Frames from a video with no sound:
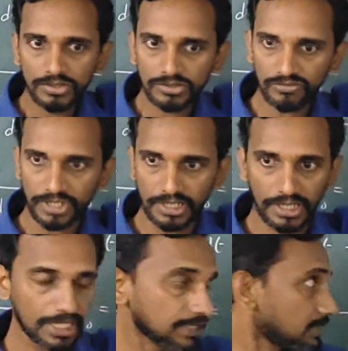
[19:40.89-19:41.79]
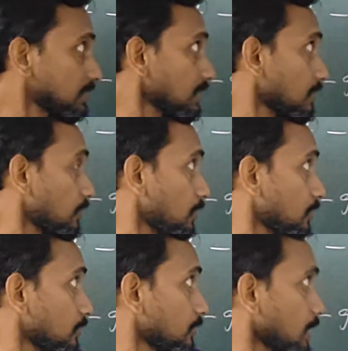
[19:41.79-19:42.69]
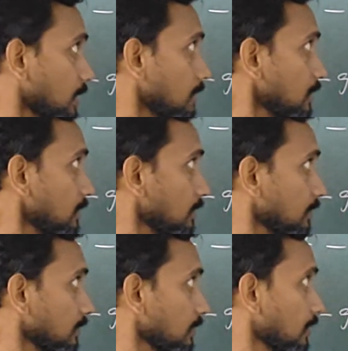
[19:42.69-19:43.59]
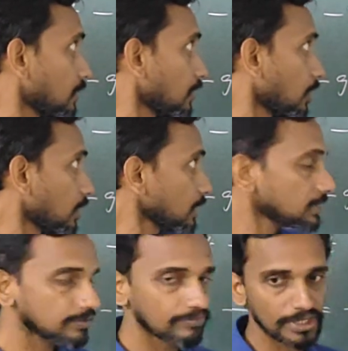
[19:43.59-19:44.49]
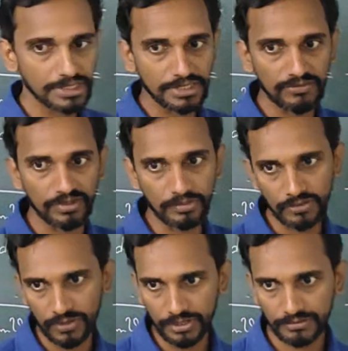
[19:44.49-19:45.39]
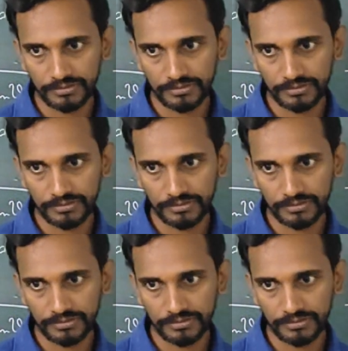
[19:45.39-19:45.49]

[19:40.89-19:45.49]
So when x is equal to 10, log x base 10 will be 1.